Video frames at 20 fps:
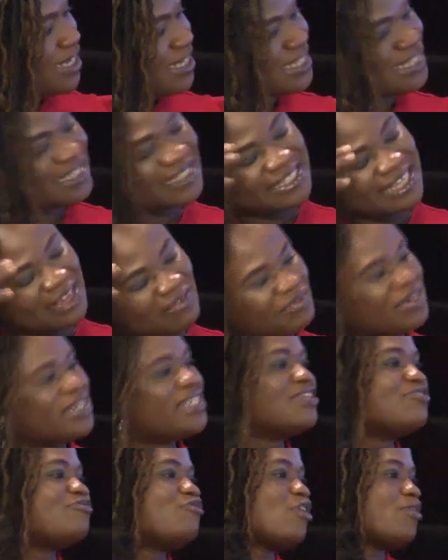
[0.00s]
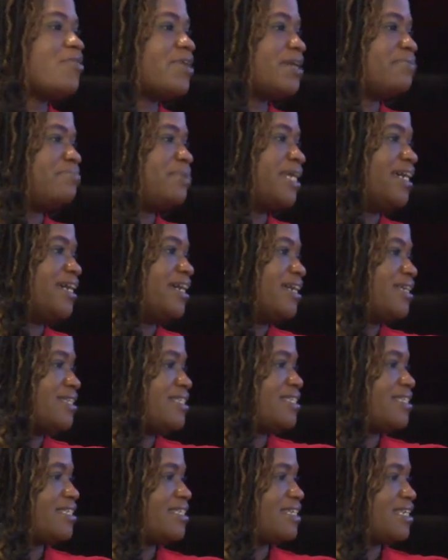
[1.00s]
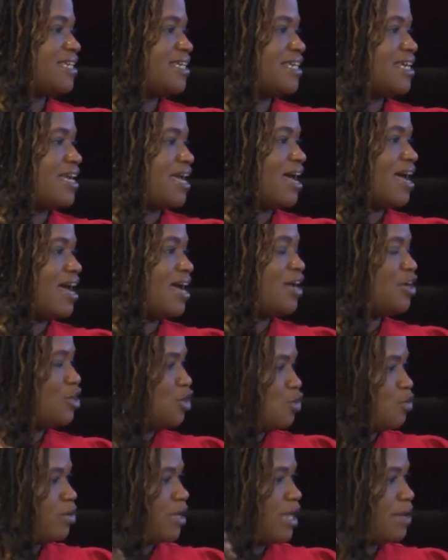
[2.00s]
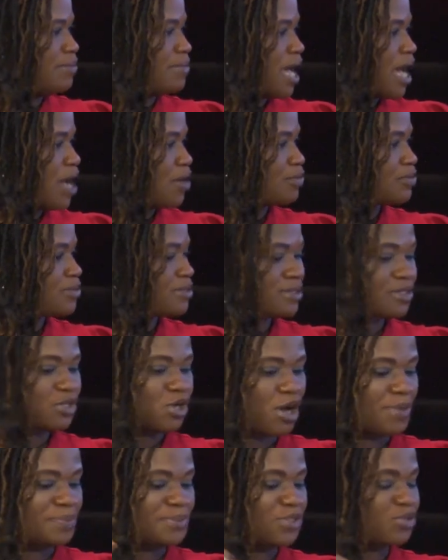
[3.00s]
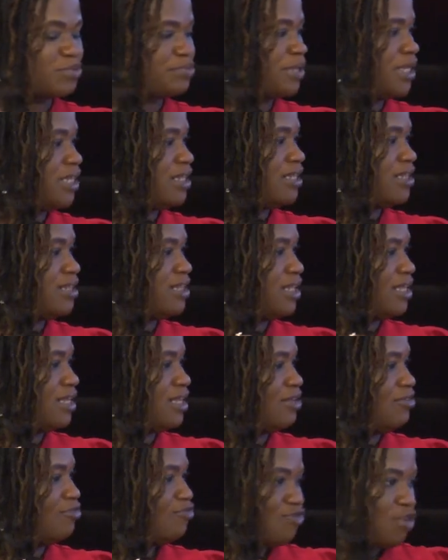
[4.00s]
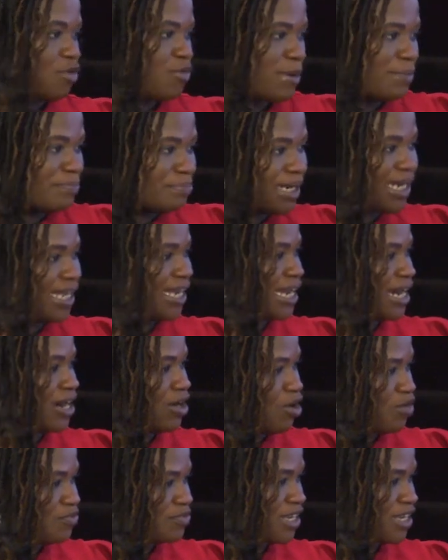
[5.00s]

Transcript: 70 foreign players, and you came out tops to be the foreign player of the